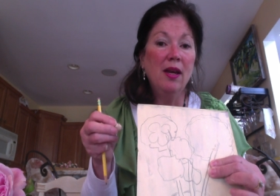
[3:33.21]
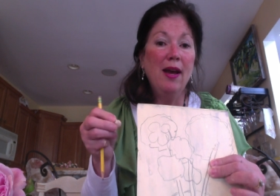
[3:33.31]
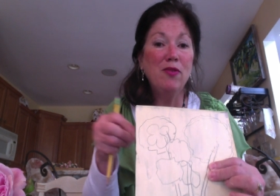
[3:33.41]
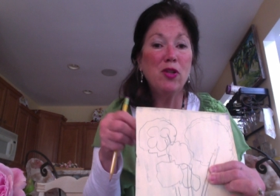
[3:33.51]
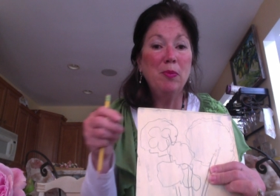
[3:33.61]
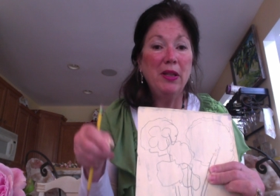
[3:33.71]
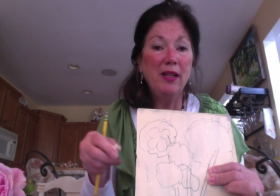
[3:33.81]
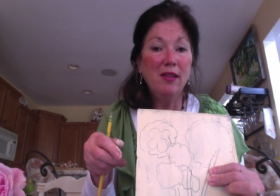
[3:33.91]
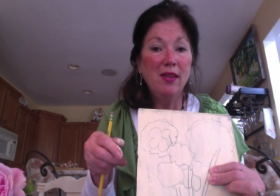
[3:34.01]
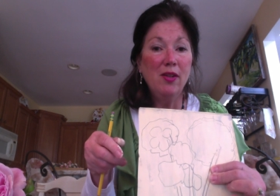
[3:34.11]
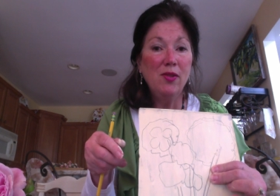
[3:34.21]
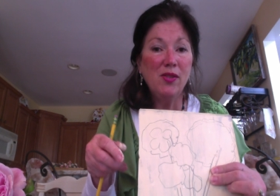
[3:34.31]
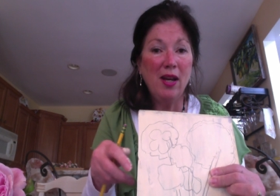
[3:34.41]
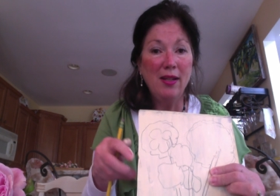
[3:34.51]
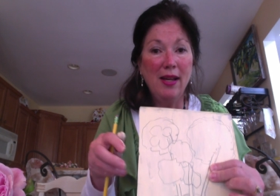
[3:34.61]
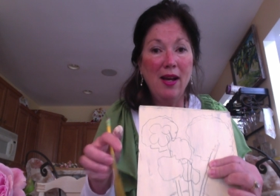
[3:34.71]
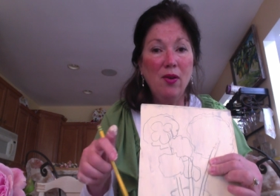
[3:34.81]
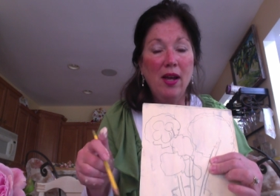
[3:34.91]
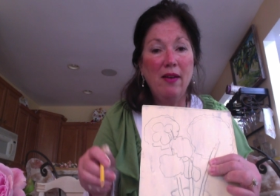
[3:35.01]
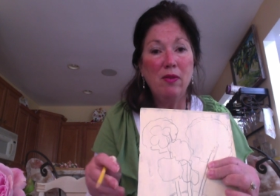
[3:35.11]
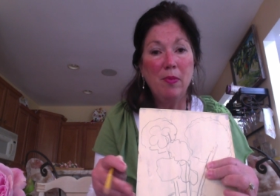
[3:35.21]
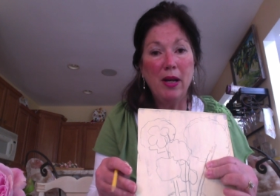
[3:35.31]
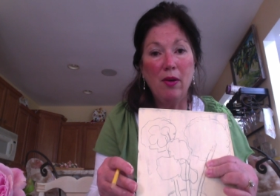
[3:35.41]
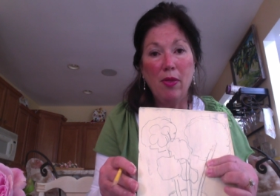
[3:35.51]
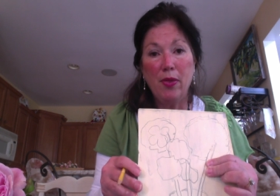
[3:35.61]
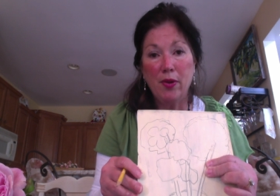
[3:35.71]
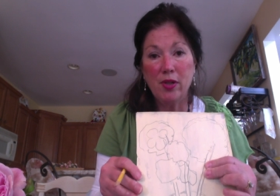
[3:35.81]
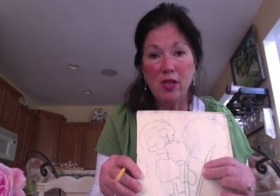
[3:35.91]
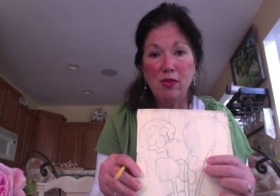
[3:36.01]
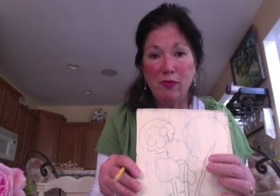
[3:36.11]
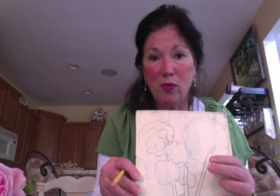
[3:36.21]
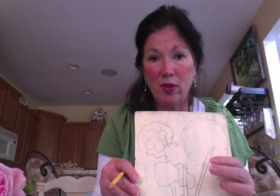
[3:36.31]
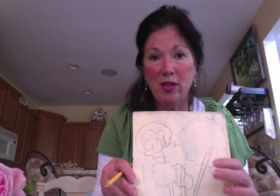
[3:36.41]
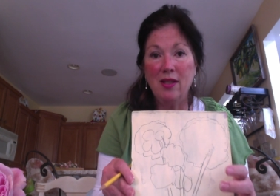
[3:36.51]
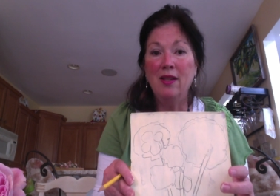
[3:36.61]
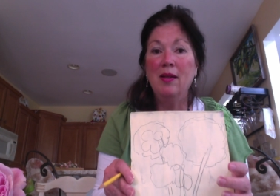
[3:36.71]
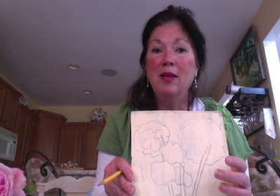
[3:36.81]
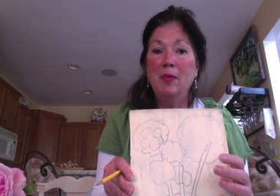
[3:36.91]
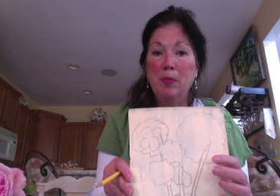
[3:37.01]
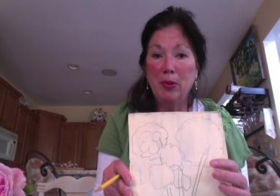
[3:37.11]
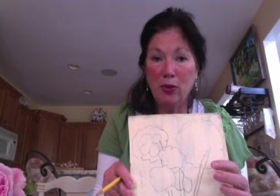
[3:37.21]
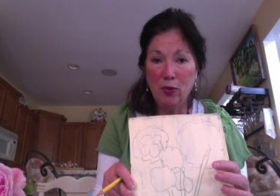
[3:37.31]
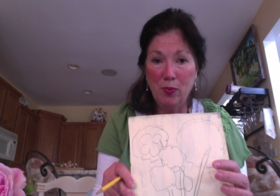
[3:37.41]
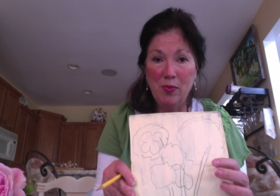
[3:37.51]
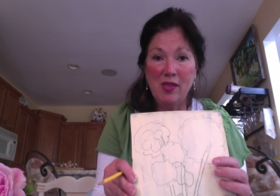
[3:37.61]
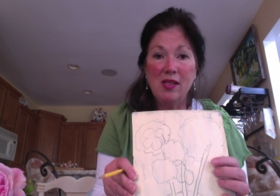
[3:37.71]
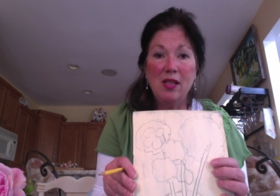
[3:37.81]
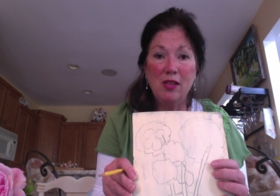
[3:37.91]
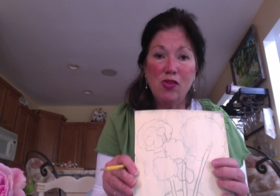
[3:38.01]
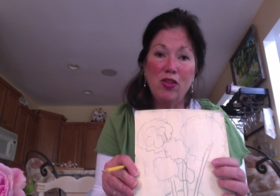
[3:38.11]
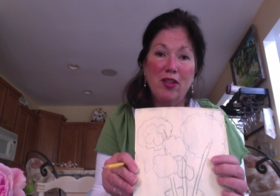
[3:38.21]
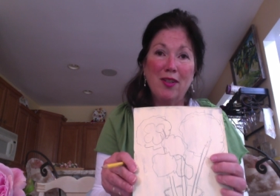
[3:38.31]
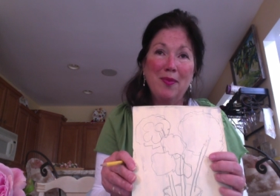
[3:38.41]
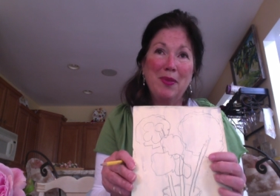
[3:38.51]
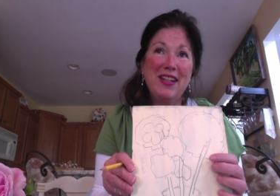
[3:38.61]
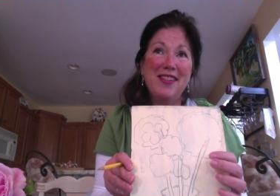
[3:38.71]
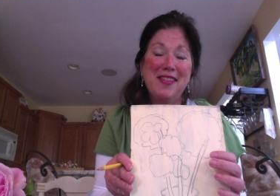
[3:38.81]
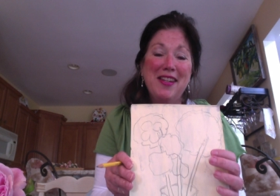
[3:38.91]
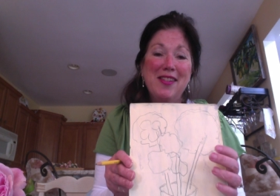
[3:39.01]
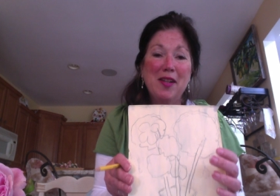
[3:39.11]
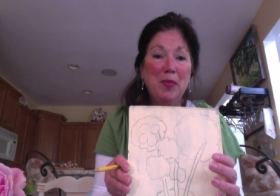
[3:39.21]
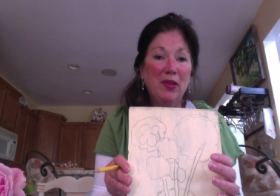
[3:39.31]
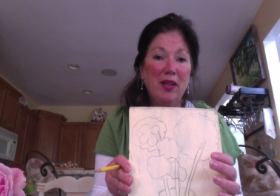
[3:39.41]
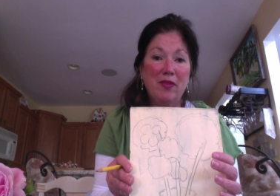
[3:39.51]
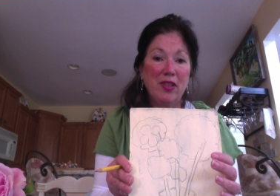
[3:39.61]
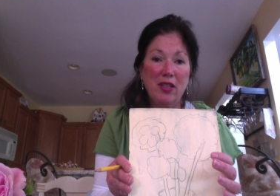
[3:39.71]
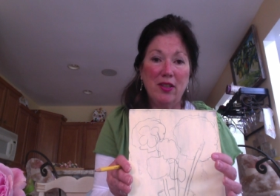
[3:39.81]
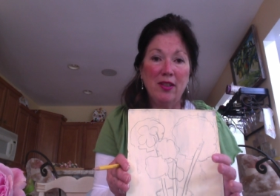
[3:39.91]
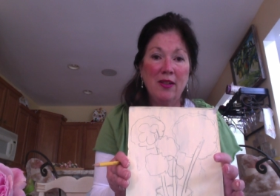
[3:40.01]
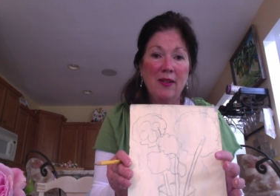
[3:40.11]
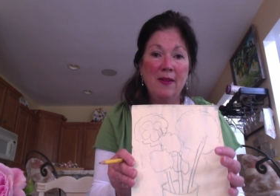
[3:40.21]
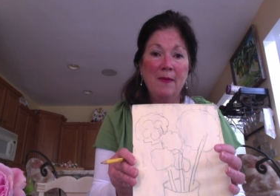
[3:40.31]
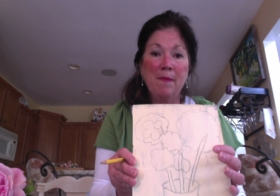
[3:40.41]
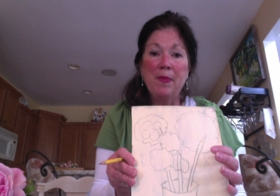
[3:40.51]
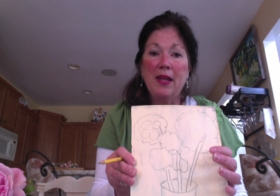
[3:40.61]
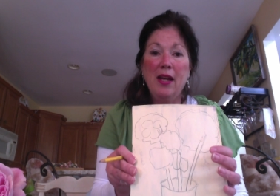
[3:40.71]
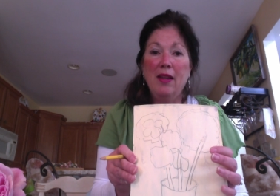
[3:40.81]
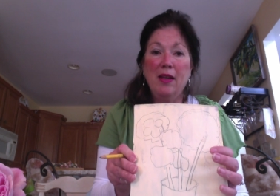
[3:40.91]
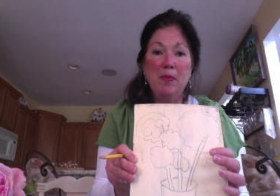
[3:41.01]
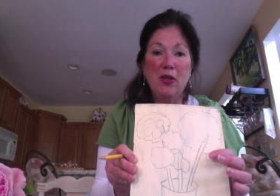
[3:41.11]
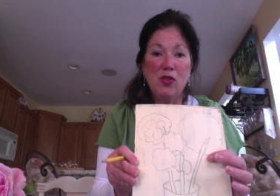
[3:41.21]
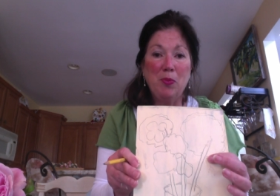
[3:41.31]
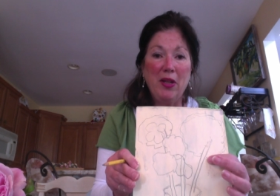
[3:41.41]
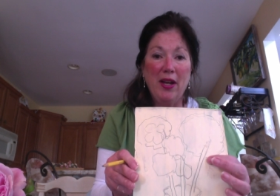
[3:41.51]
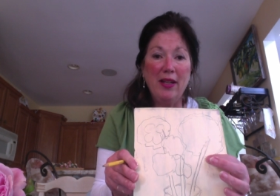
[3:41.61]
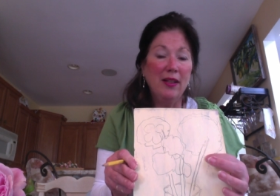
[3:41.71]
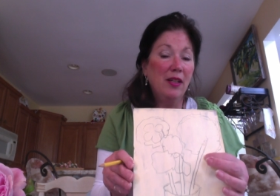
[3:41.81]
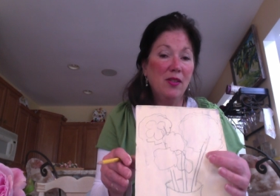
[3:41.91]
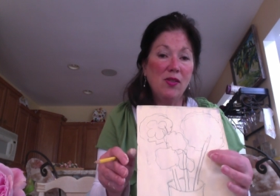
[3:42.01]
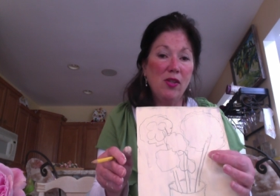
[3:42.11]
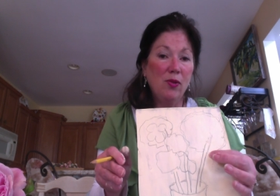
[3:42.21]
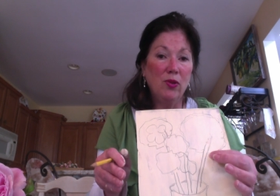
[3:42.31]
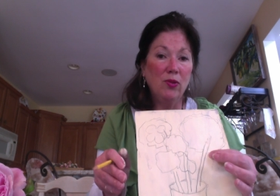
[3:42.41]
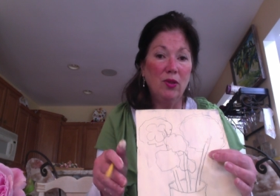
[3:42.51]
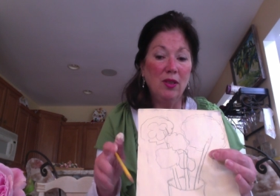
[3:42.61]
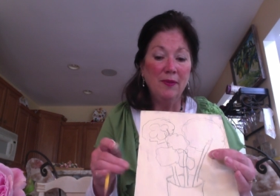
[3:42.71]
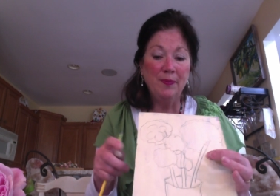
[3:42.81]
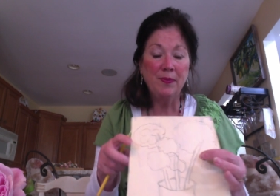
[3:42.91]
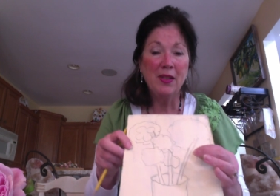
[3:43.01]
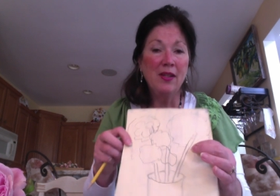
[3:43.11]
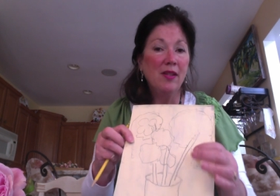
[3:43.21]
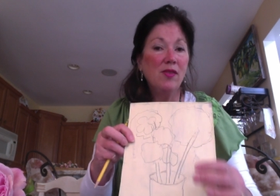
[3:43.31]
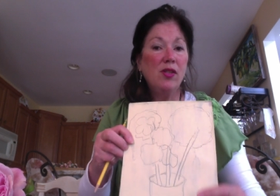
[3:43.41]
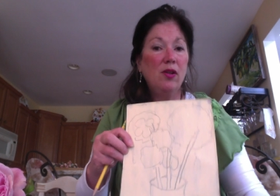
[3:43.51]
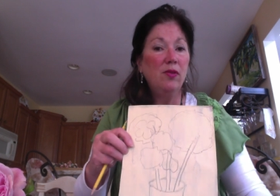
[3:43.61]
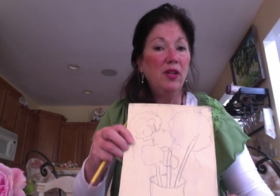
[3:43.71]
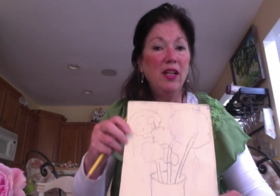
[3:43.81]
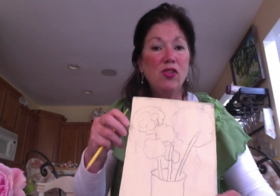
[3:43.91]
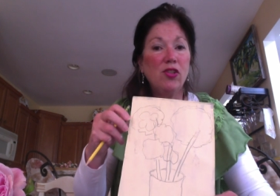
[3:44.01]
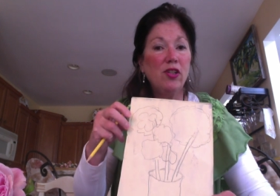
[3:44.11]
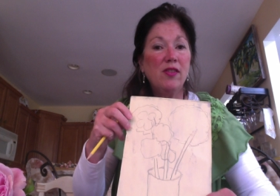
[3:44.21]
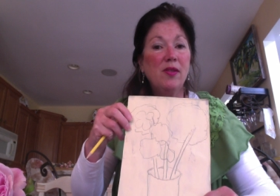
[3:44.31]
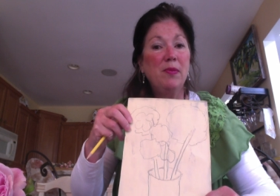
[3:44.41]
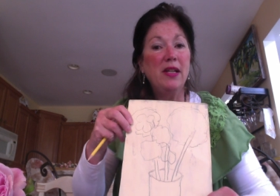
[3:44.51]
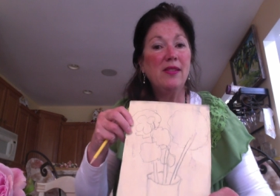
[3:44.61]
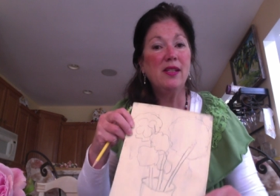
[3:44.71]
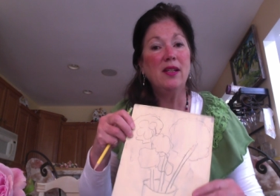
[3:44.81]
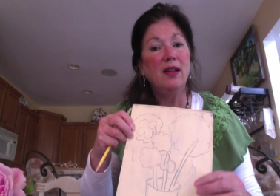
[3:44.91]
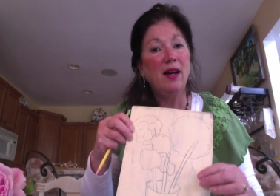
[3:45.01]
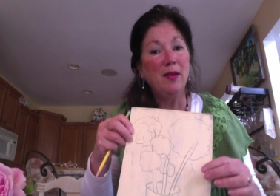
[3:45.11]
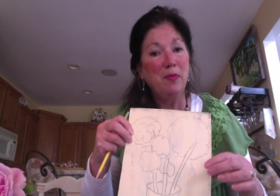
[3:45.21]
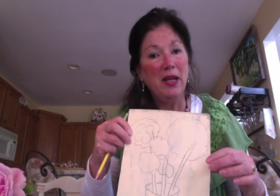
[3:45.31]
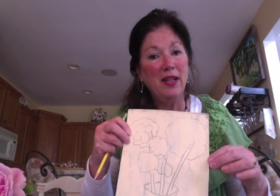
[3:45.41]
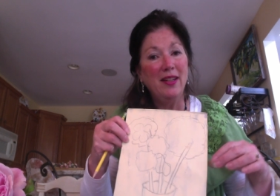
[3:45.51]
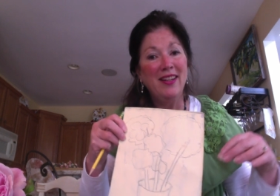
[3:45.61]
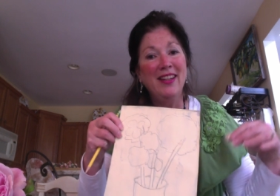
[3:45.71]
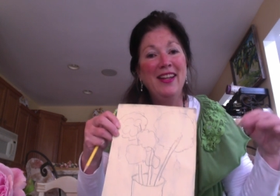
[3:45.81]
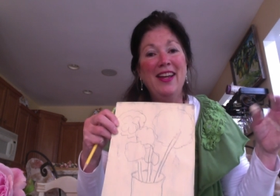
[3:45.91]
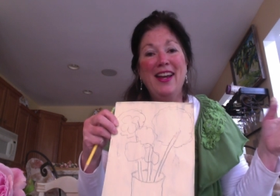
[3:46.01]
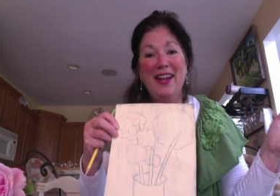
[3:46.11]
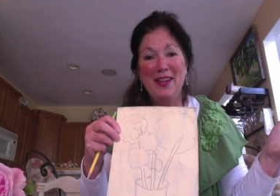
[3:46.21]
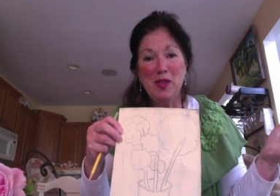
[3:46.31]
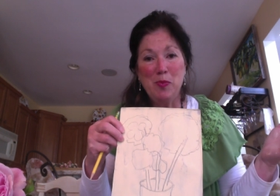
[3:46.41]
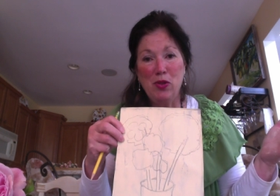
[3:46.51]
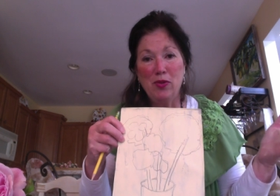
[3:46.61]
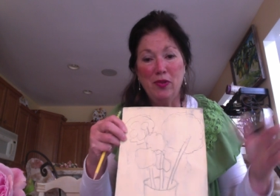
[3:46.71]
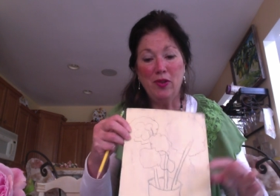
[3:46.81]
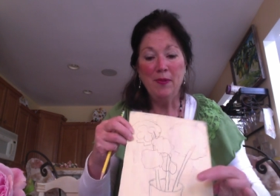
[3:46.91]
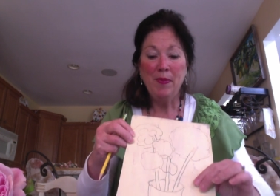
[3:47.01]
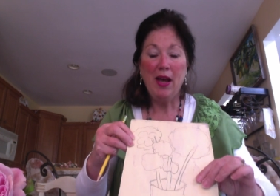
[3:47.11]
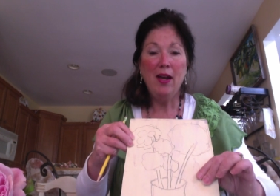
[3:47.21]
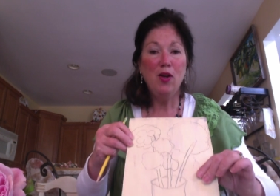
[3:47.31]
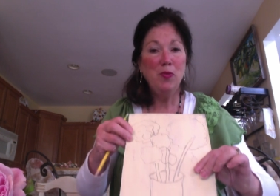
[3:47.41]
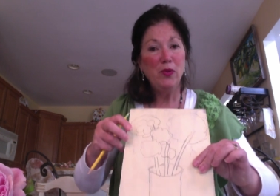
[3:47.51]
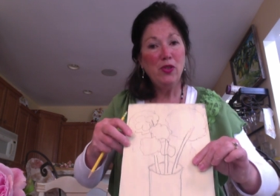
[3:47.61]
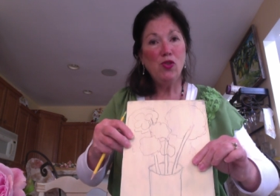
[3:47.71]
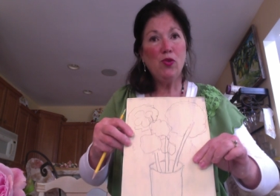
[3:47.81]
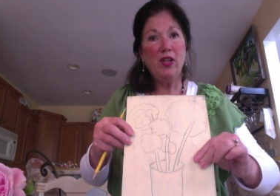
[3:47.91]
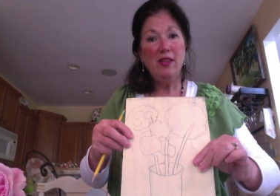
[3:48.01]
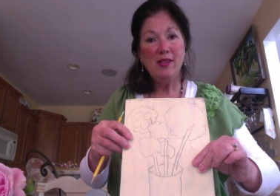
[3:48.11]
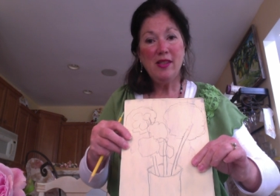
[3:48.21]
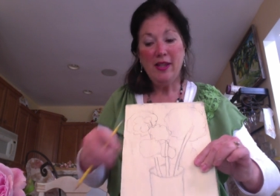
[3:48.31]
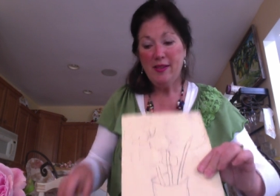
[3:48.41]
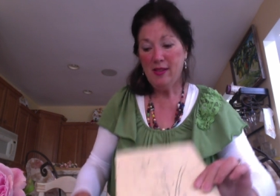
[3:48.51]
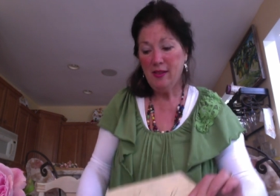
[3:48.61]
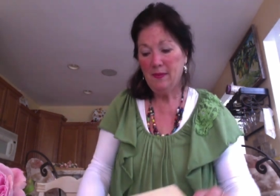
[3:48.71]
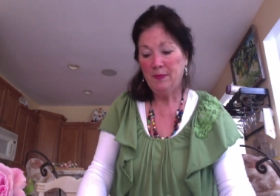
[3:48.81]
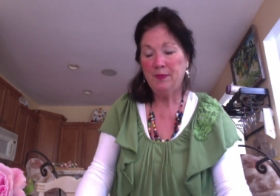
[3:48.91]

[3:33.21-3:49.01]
After I planted those, I now have about 30 to 40 blooms each year because they double every year and they multiply, and it's so cool. So nature is amazing. God made it, and it's beautiful. I hope you enjoyed this lesson.